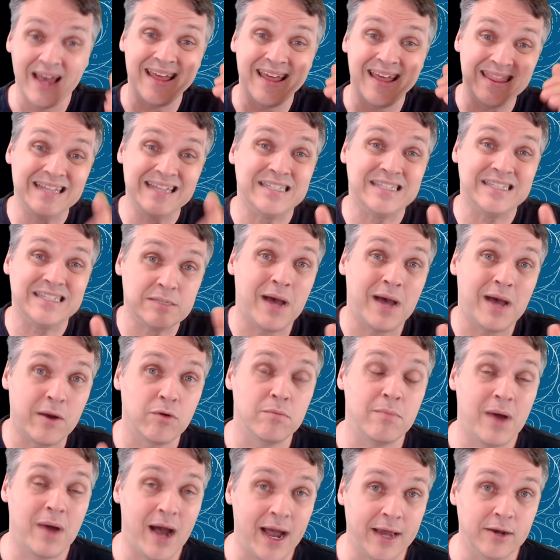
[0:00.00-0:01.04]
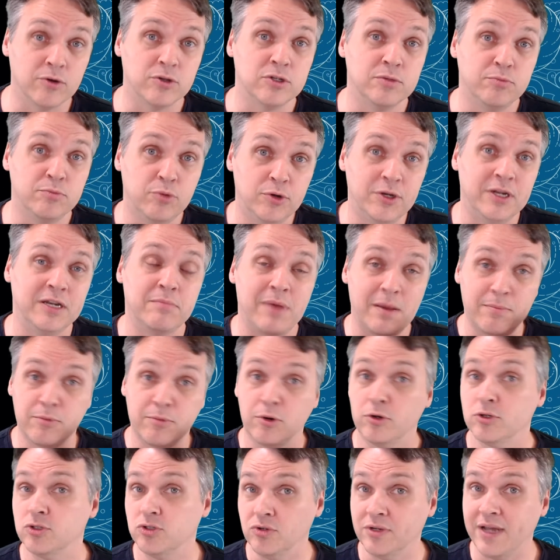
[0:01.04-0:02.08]
This is my reminder to put it in my
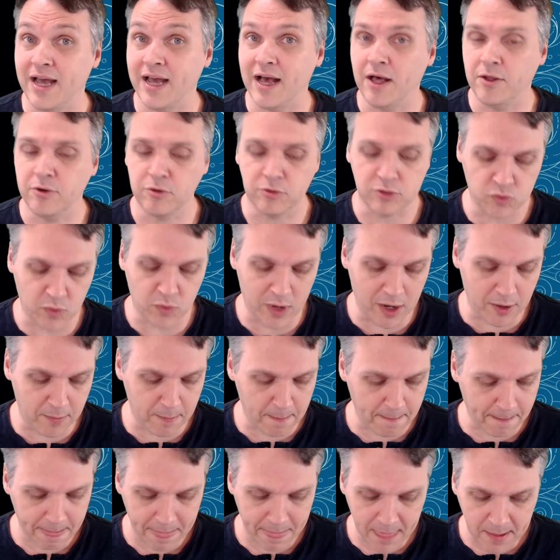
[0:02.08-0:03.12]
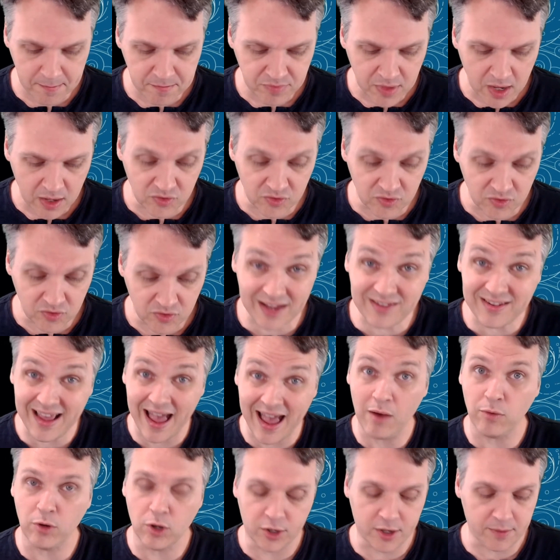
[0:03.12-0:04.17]
personal calendar as well. So that's
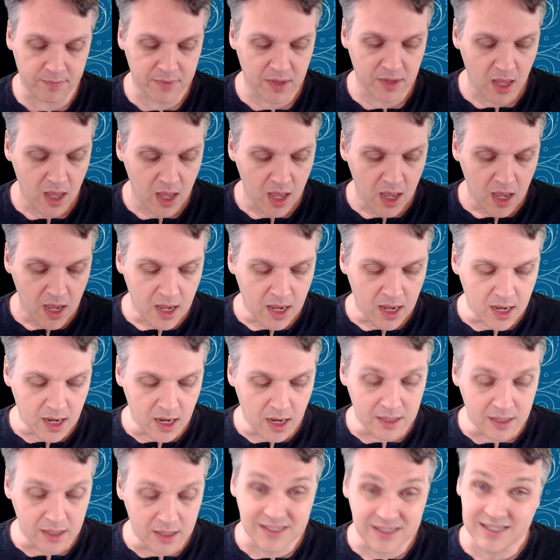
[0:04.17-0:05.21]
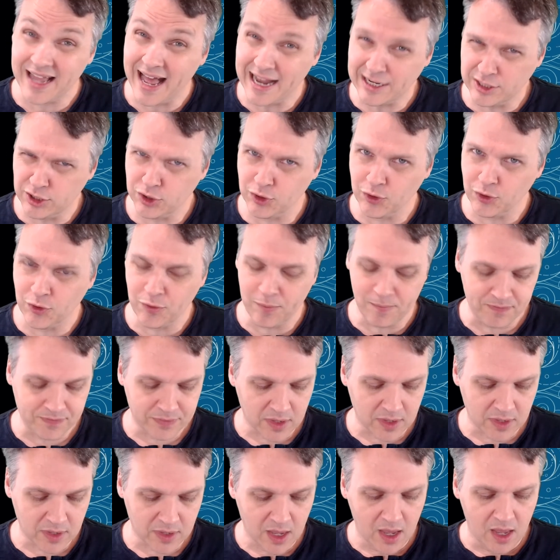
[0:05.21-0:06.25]
Outlook /Zoom.
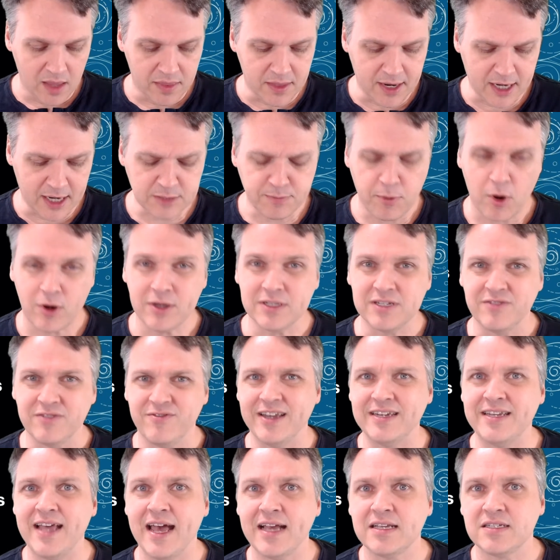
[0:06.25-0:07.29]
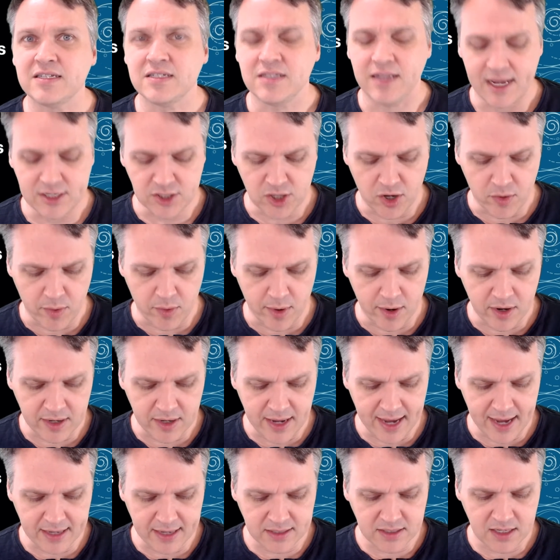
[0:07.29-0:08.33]
The next part is EventX/Career
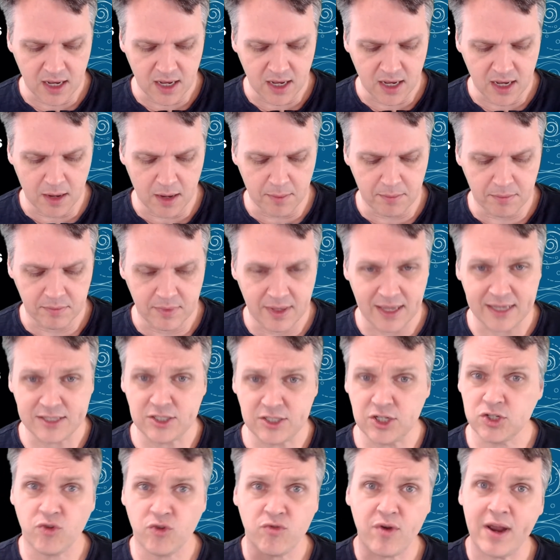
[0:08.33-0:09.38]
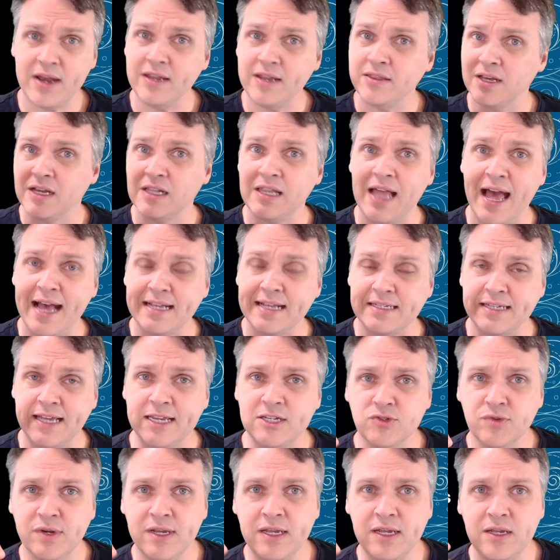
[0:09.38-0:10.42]
Connect. It's just creating the class
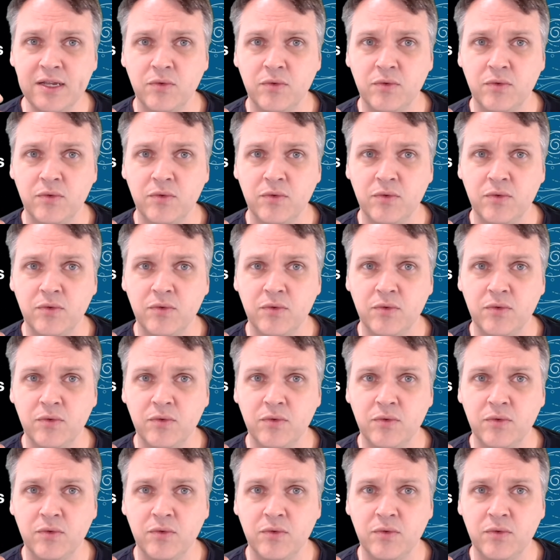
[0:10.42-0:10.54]
entry.